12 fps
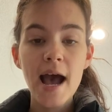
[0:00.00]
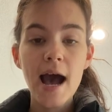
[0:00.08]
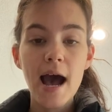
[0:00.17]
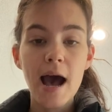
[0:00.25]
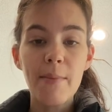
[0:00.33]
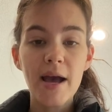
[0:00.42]

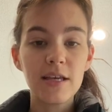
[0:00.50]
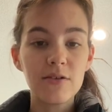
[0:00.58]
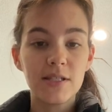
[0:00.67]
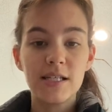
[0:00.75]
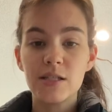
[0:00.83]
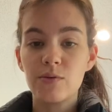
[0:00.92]
I
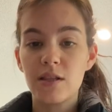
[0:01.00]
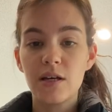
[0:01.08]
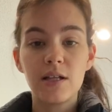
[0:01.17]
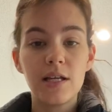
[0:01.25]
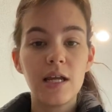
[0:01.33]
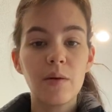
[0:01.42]
use this with the
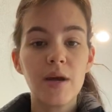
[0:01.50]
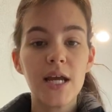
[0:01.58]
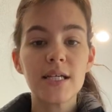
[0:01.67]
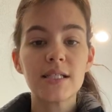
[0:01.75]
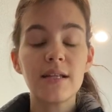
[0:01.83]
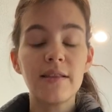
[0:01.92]
cleaning
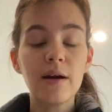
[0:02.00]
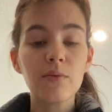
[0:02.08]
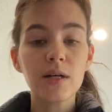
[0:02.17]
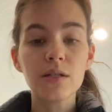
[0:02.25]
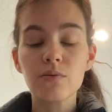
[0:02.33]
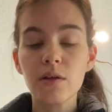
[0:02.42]
paste, and that
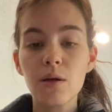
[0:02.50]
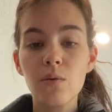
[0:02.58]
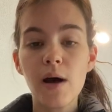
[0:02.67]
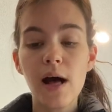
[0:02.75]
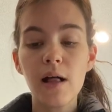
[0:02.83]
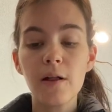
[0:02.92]
works really
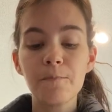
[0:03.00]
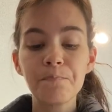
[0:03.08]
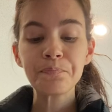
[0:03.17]
well.